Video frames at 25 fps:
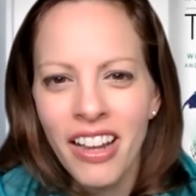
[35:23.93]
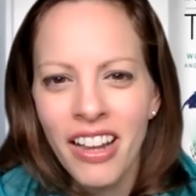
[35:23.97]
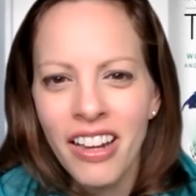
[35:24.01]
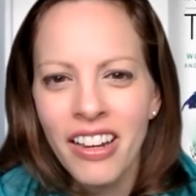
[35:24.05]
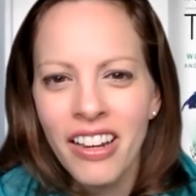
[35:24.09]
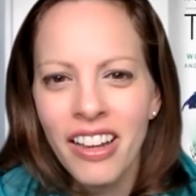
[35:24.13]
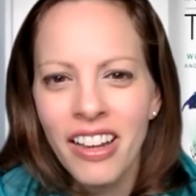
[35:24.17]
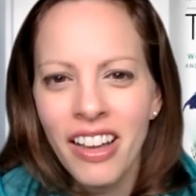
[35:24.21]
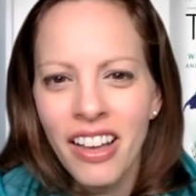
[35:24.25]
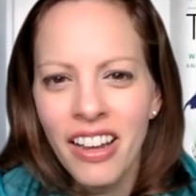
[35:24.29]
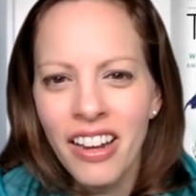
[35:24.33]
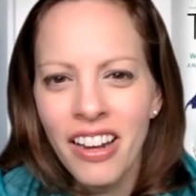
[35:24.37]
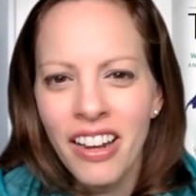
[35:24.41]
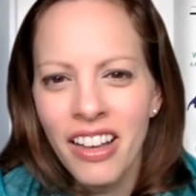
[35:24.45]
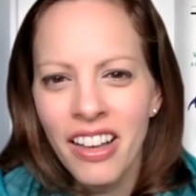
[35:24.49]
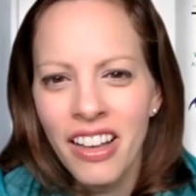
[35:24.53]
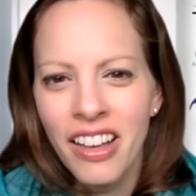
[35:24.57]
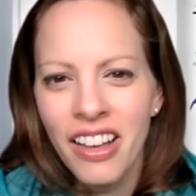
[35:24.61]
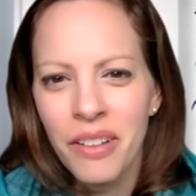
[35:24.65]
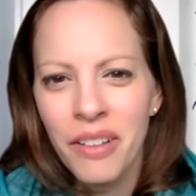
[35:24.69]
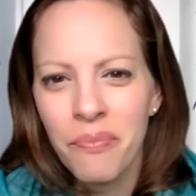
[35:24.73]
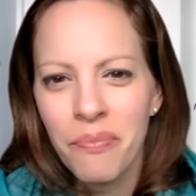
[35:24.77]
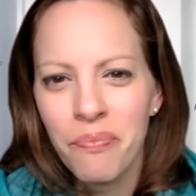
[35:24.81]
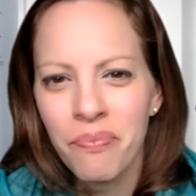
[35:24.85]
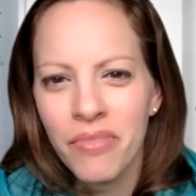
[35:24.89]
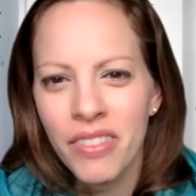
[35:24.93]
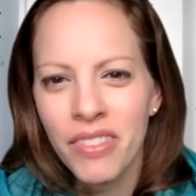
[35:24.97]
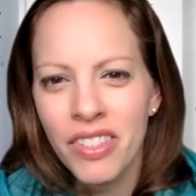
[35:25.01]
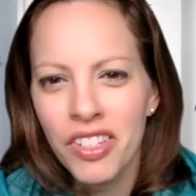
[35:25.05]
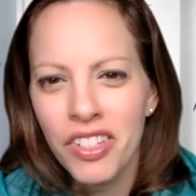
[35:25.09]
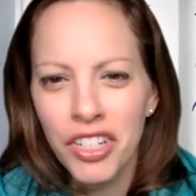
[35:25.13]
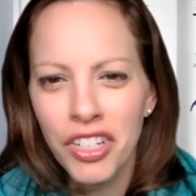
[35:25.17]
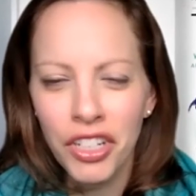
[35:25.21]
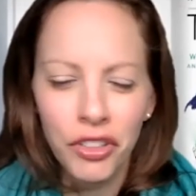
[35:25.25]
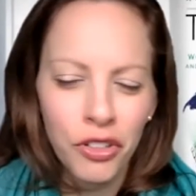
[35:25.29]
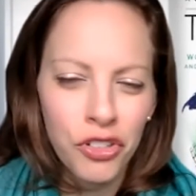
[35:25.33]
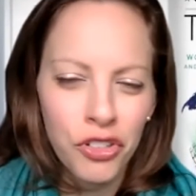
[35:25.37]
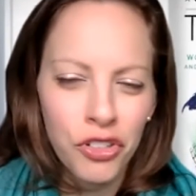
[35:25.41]
not
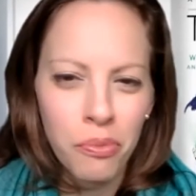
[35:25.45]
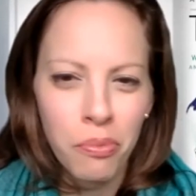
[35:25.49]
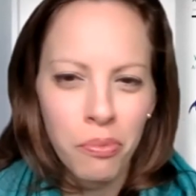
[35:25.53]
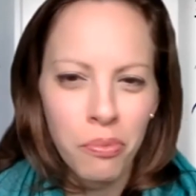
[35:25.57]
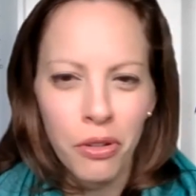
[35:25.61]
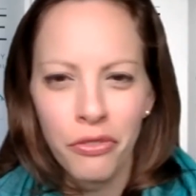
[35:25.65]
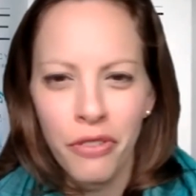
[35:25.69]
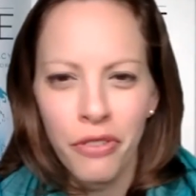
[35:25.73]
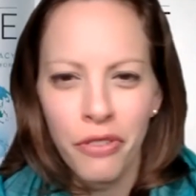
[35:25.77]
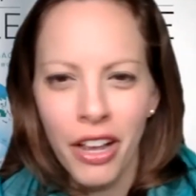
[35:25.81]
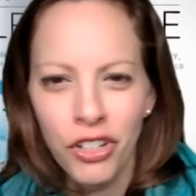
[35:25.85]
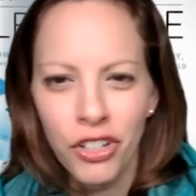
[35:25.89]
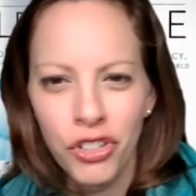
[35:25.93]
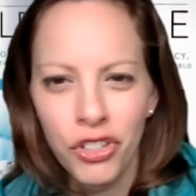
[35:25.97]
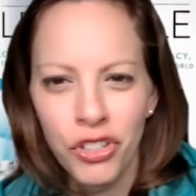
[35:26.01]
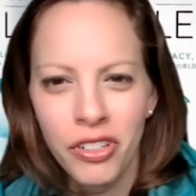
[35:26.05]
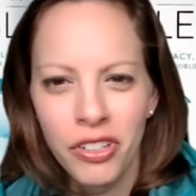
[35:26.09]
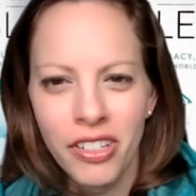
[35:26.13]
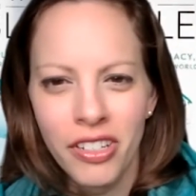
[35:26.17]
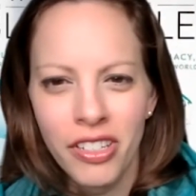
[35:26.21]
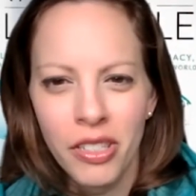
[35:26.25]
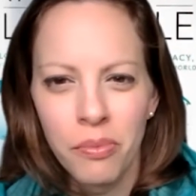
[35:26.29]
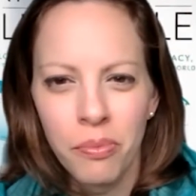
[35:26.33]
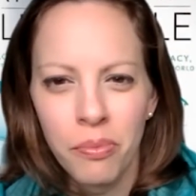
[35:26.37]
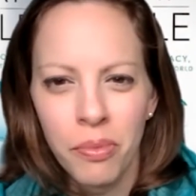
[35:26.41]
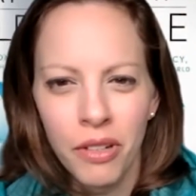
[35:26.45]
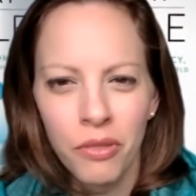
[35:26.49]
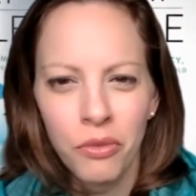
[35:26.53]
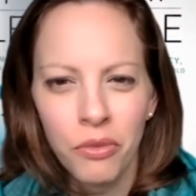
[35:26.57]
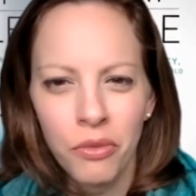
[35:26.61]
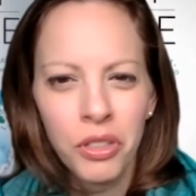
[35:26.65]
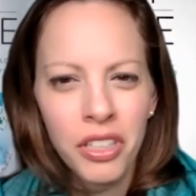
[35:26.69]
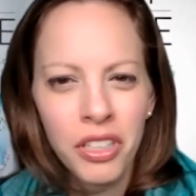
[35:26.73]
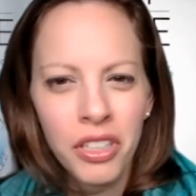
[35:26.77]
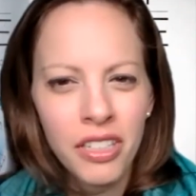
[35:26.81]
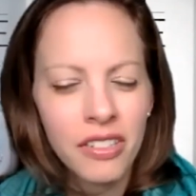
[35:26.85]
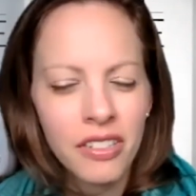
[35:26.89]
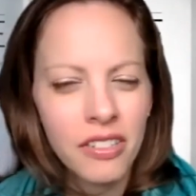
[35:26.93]
sticklers and perfectionists, but
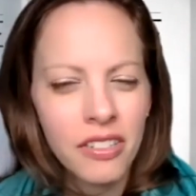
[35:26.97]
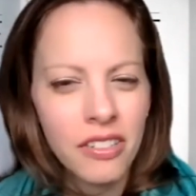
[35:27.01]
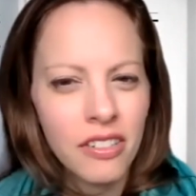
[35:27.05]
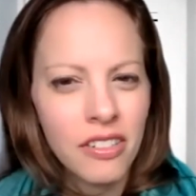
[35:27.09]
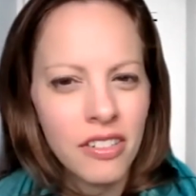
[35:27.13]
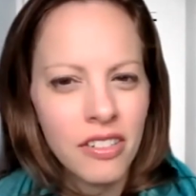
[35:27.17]
really